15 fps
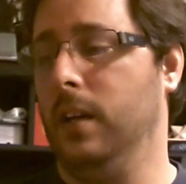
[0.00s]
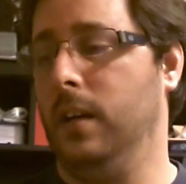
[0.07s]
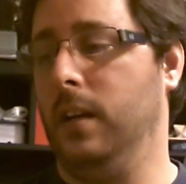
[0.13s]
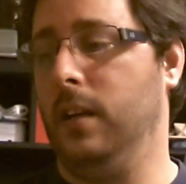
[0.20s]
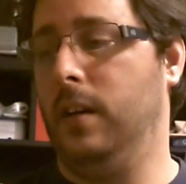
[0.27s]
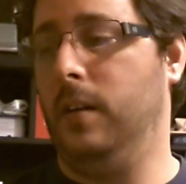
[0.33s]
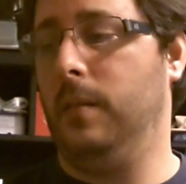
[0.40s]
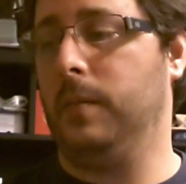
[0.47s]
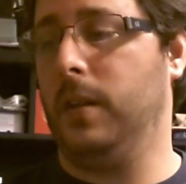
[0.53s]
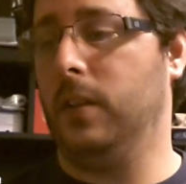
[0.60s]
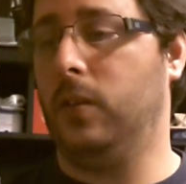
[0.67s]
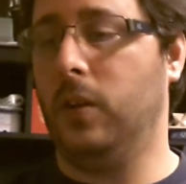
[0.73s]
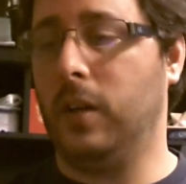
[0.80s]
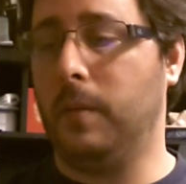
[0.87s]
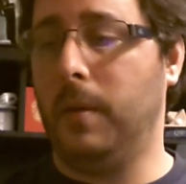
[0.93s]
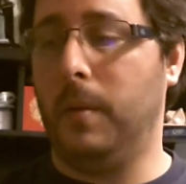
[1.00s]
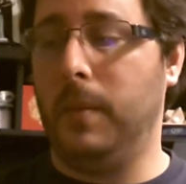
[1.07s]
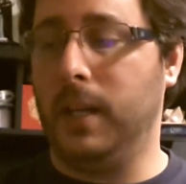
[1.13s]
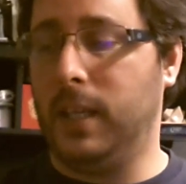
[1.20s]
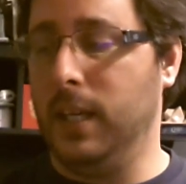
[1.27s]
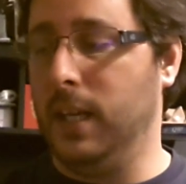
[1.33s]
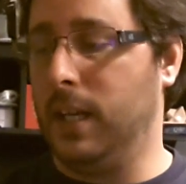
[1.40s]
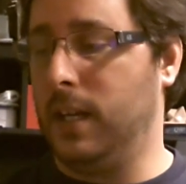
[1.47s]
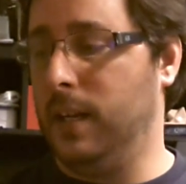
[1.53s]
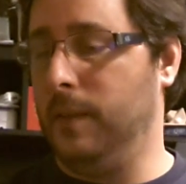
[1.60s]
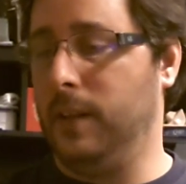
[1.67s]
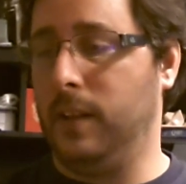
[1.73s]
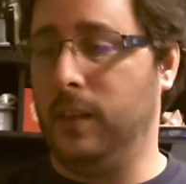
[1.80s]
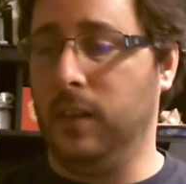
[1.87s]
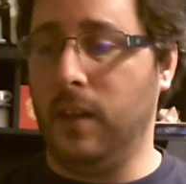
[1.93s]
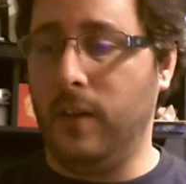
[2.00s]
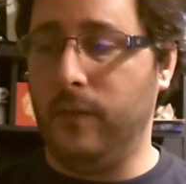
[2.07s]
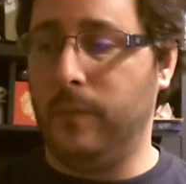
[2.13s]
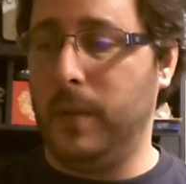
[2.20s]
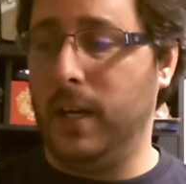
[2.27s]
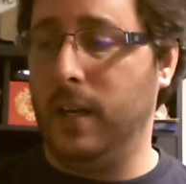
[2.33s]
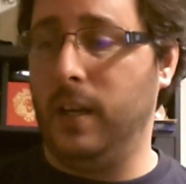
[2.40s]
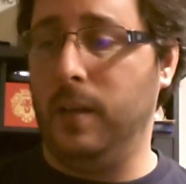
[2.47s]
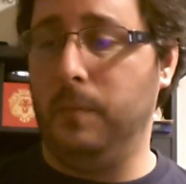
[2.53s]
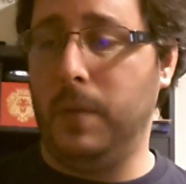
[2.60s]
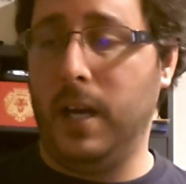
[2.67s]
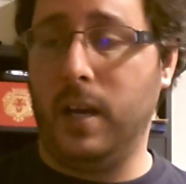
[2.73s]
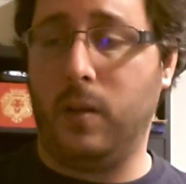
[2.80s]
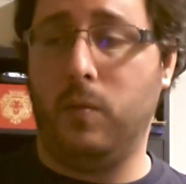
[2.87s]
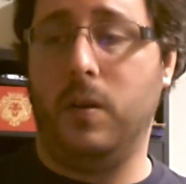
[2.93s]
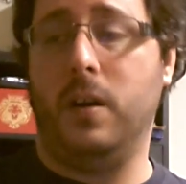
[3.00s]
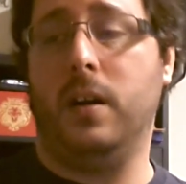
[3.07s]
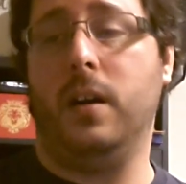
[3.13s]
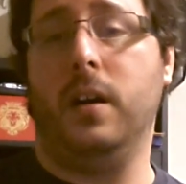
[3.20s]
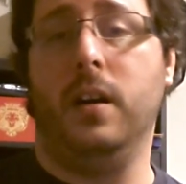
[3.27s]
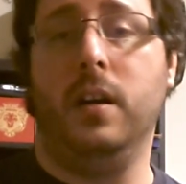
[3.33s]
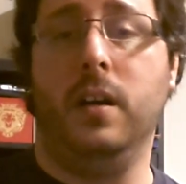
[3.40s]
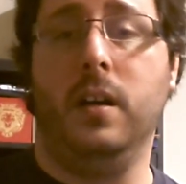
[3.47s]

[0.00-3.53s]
You know, I'm gonna talk about my king. I love my bagua